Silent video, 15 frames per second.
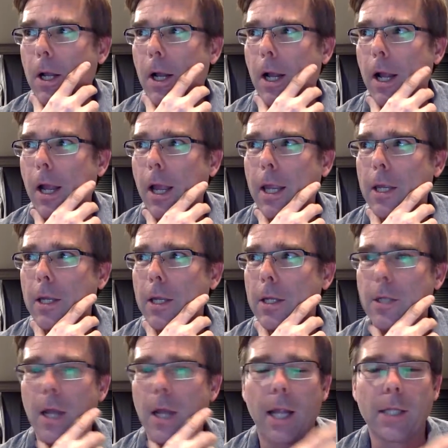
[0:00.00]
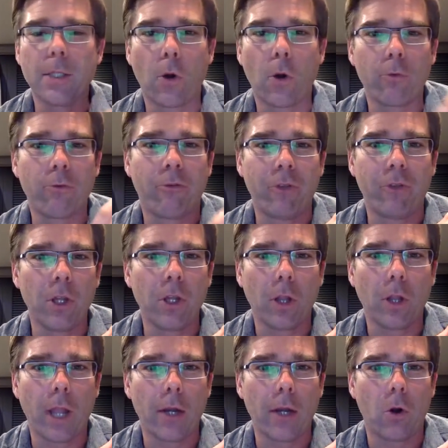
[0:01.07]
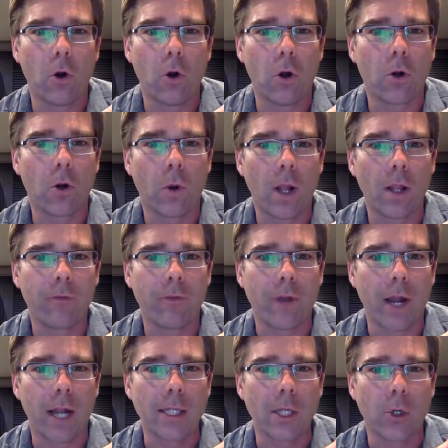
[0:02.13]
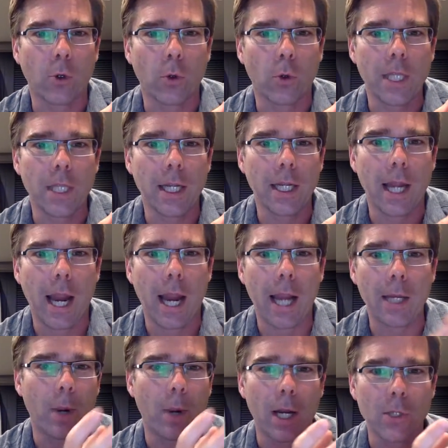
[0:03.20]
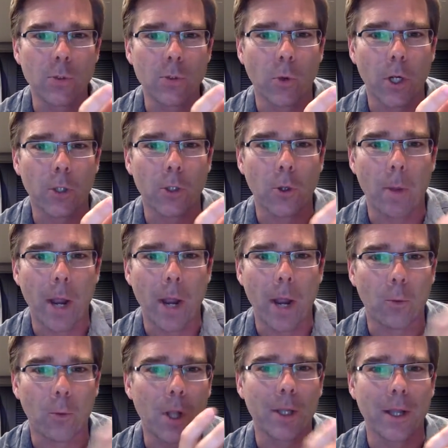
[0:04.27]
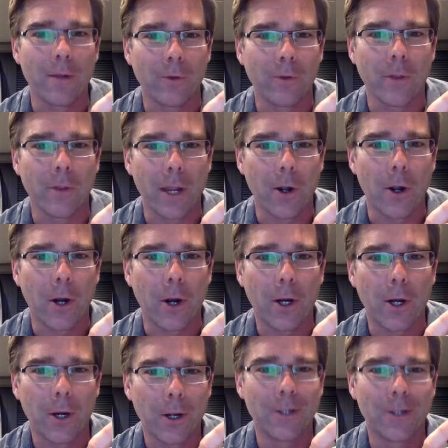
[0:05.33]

I don't feel at all qualified to critique anybody's work, no matter what level they are.